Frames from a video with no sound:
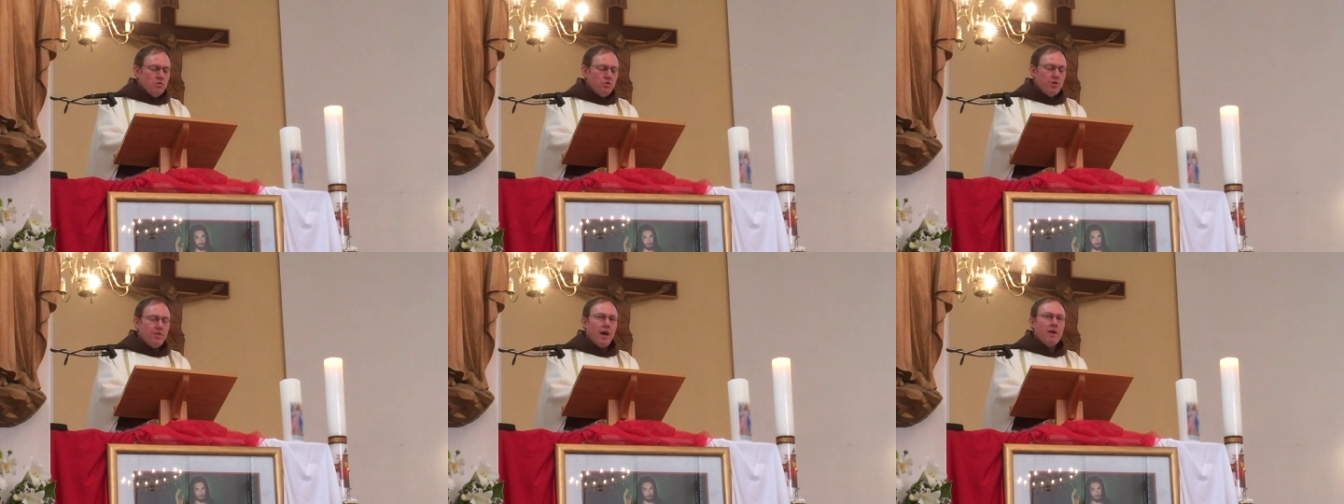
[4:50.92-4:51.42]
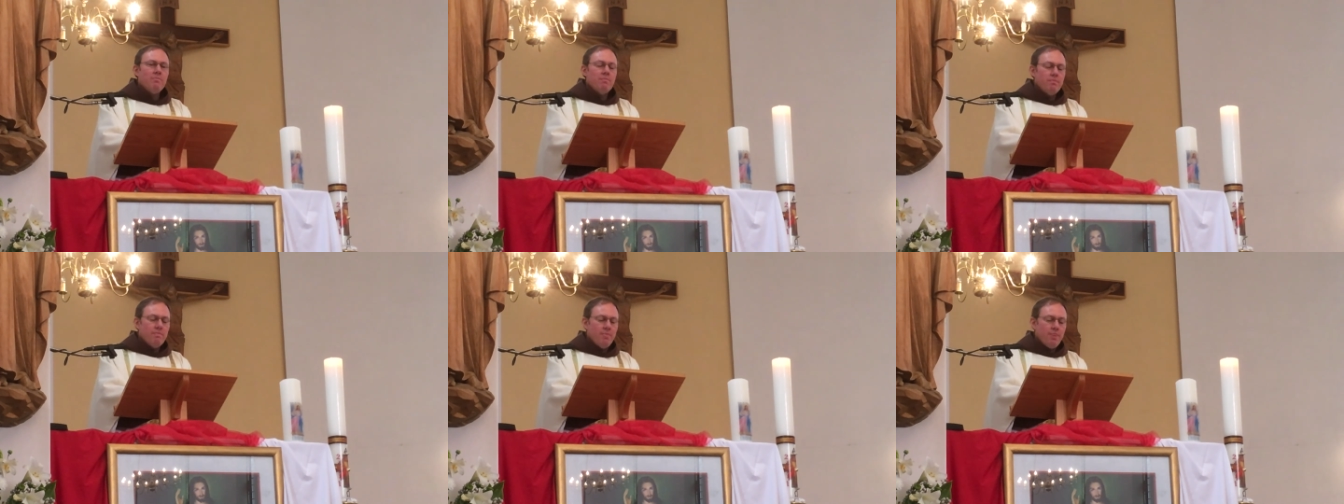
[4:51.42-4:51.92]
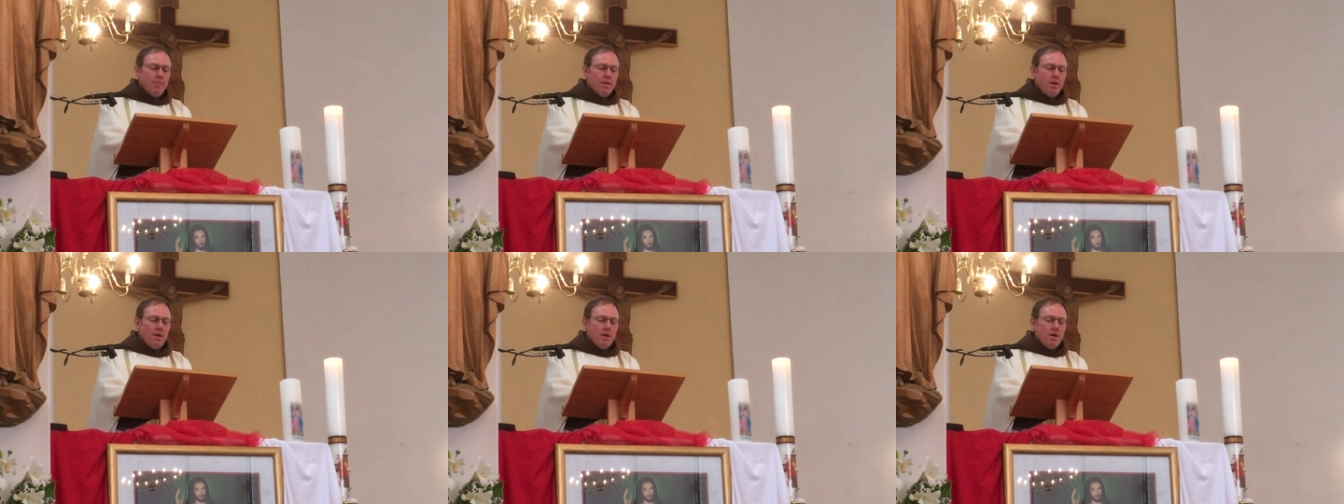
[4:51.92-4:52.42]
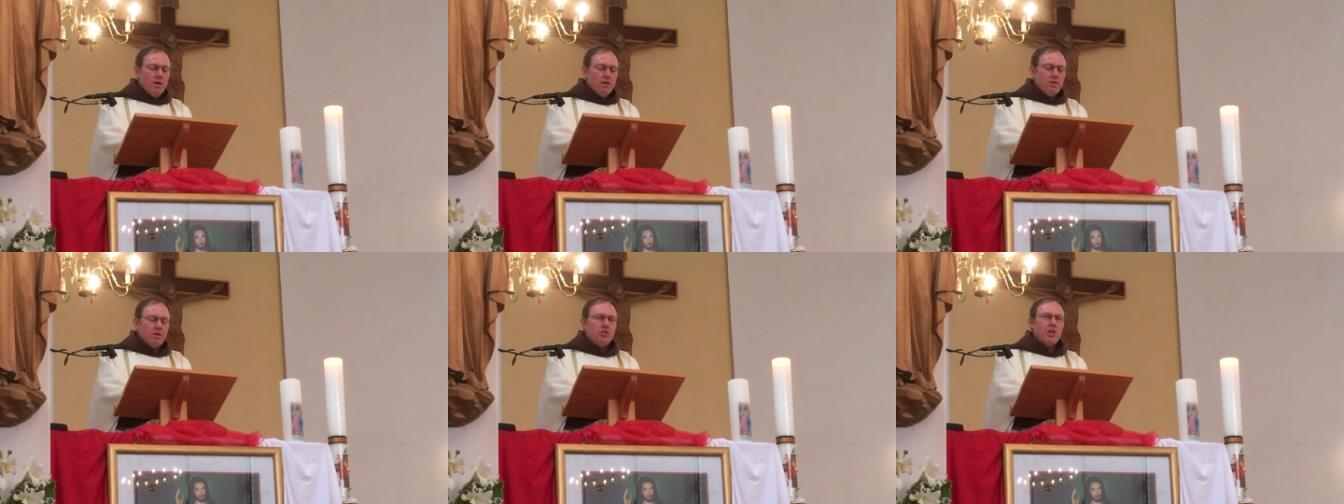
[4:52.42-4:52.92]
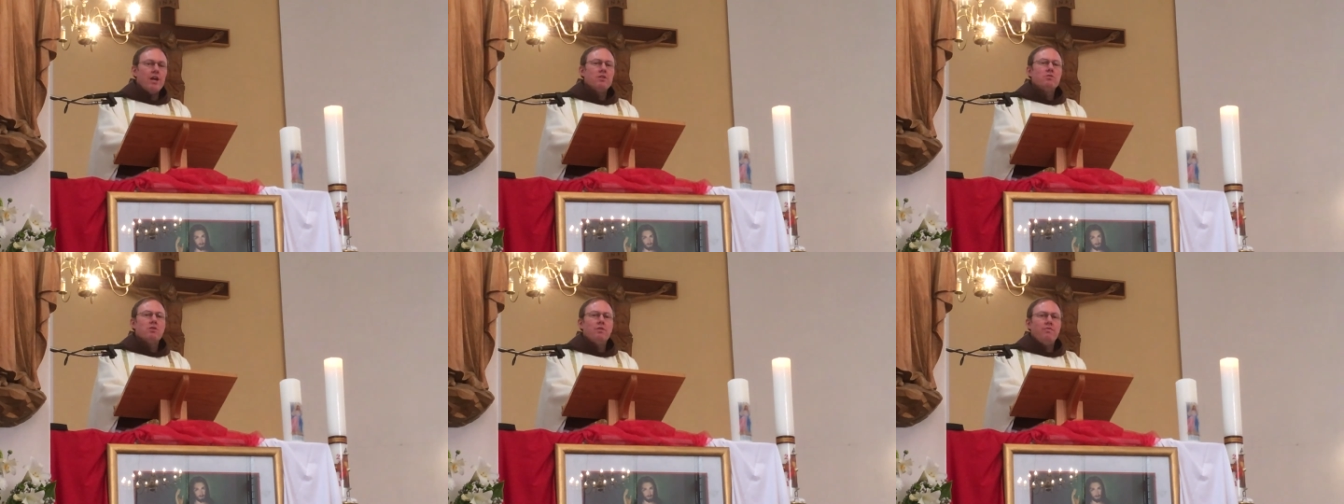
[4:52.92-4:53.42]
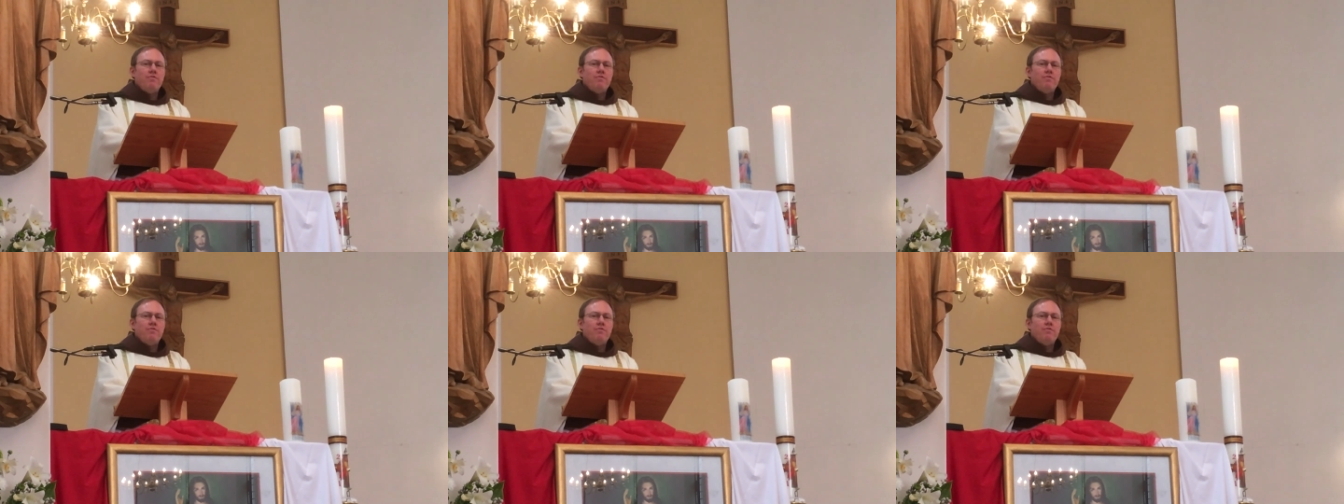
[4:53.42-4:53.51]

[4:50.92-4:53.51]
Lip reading: To them, the gentle